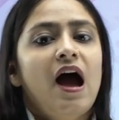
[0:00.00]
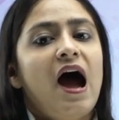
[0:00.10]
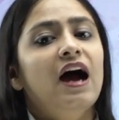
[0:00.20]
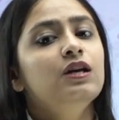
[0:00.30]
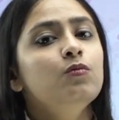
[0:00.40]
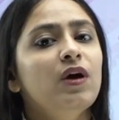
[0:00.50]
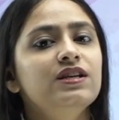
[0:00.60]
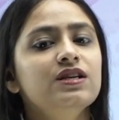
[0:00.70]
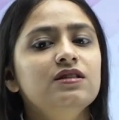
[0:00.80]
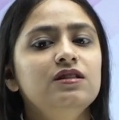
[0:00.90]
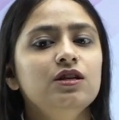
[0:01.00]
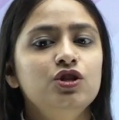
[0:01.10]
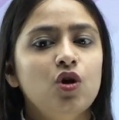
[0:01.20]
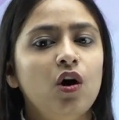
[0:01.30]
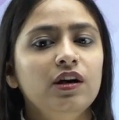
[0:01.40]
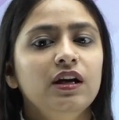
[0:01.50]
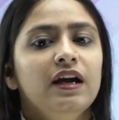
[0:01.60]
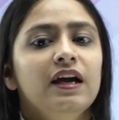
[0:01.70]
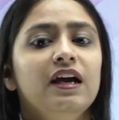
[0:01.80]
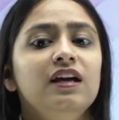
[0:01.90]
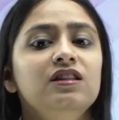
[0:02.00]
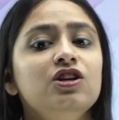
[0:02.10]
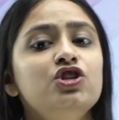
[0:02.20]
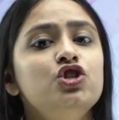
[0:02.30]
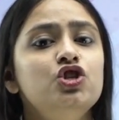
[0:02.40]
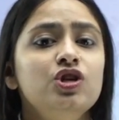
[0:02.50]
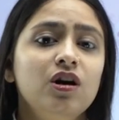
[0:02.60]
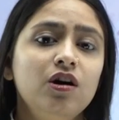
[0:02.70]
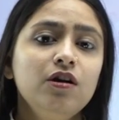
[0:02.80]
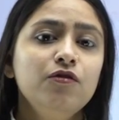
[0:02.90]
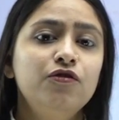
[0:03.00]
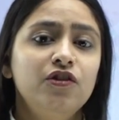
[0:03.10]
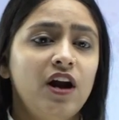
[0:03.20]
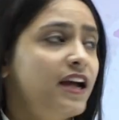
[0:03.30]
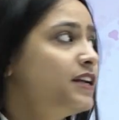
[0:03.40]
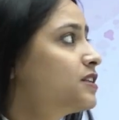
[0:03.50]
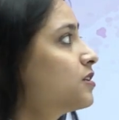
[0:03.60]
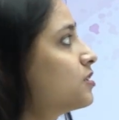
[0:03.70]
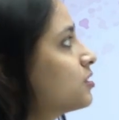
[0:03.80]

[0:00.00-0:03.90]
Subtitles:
And waited the dawn in the sheer fright.